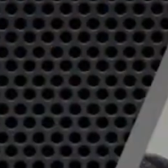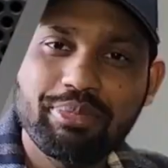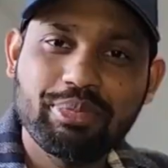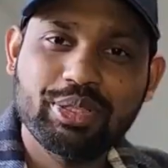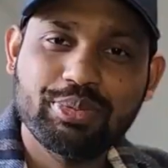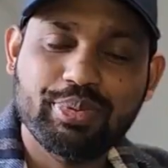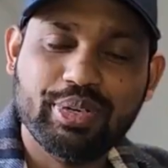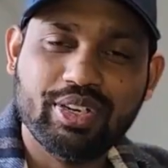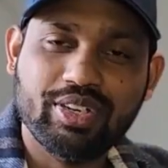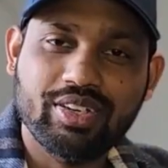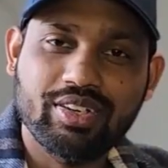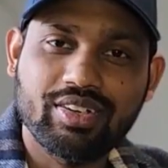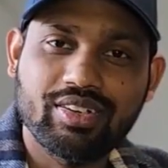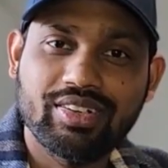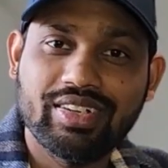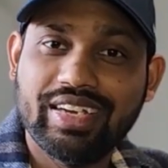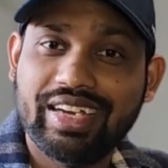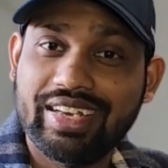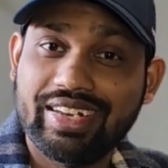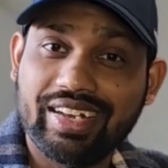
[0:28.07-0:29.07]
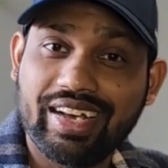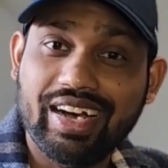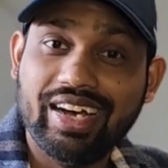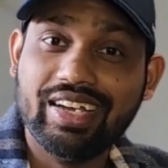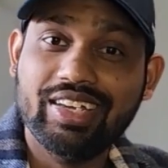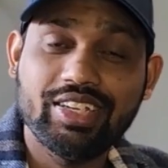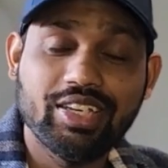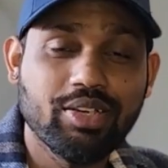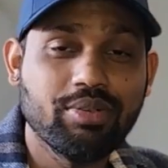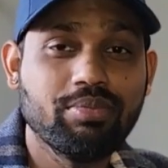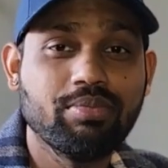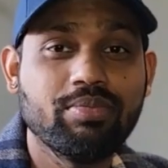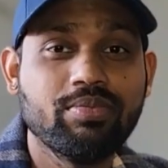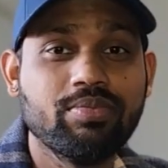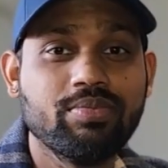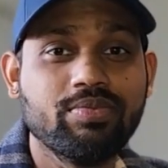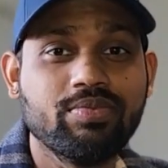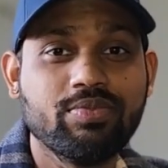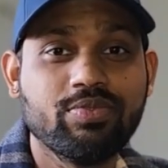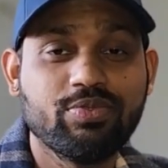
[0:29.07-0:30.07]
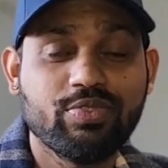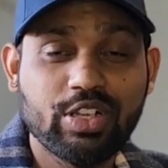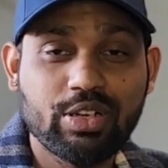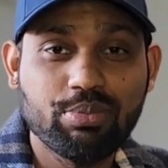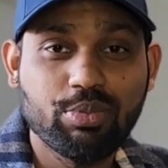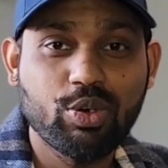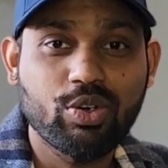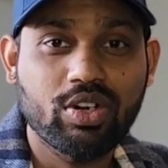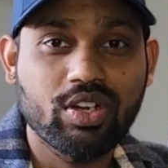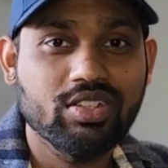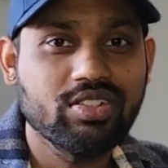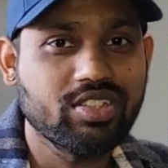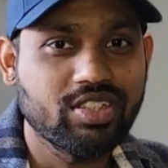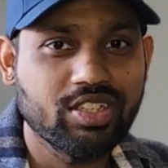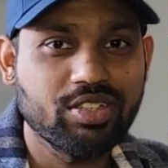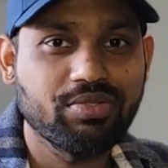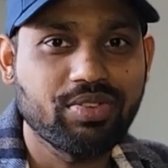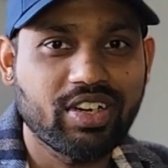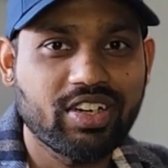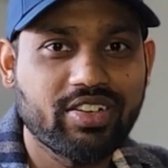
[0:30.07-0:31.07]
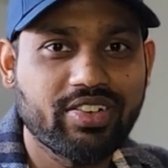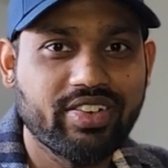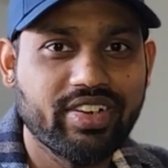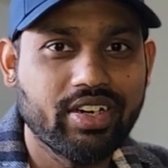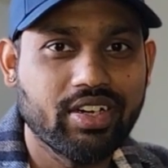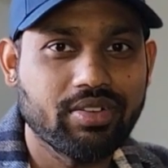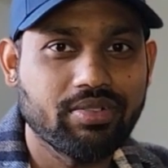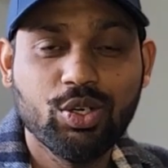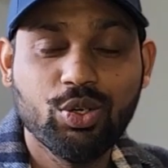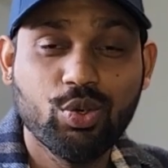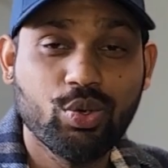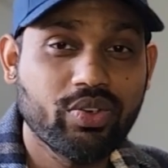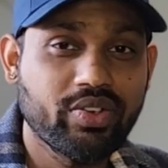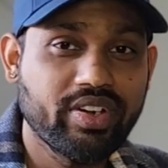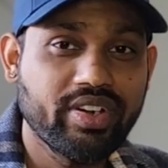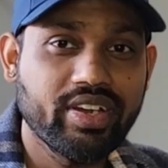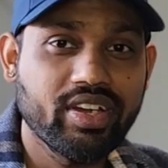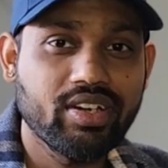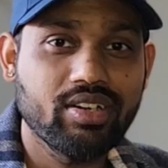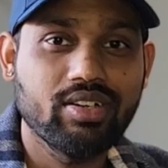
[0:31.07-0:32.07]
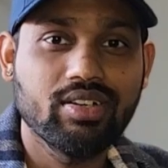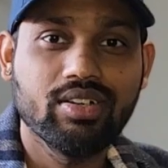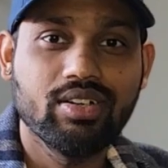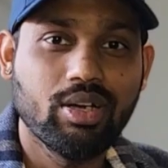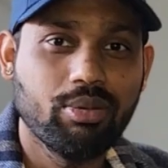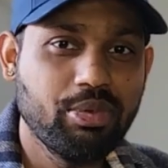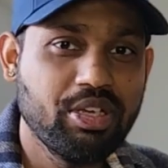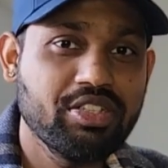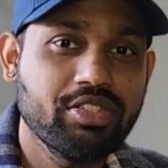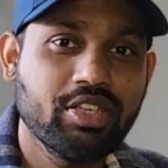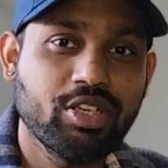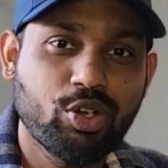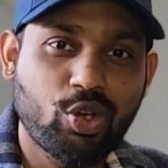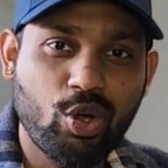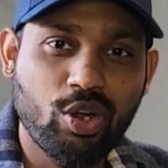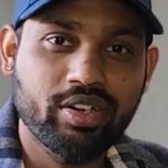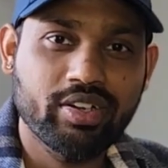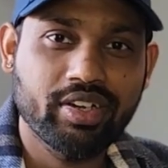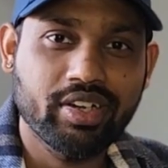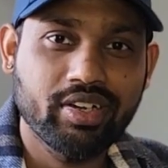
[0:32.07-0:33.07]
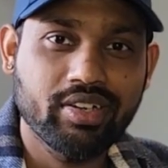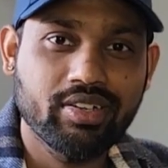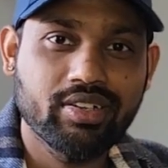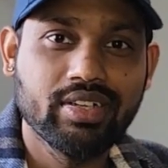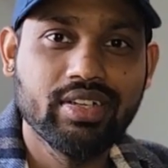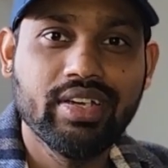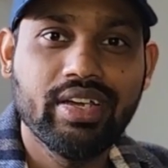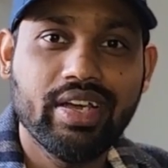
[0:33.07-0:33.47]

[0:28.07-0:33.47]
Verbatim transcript: name is Prakhar and I am Filmora certified creative who create amazing content